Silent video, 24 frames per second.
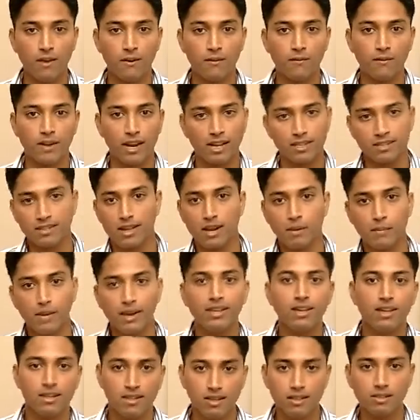Whereas there are
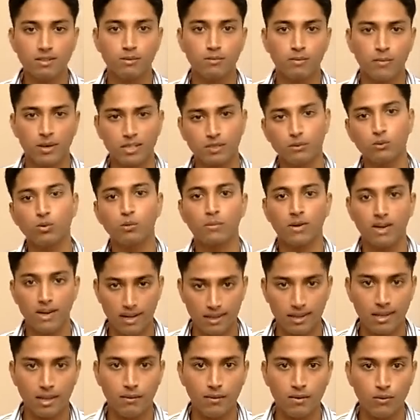many others much more
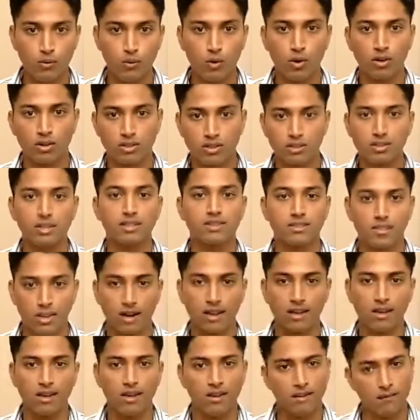brilliant than me who are still
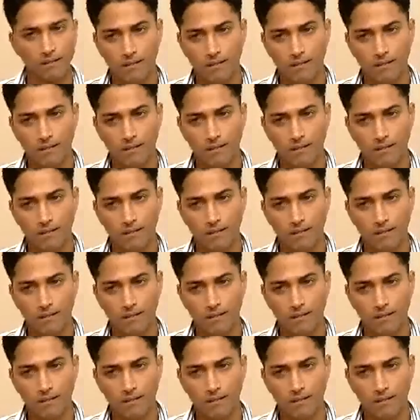struggling.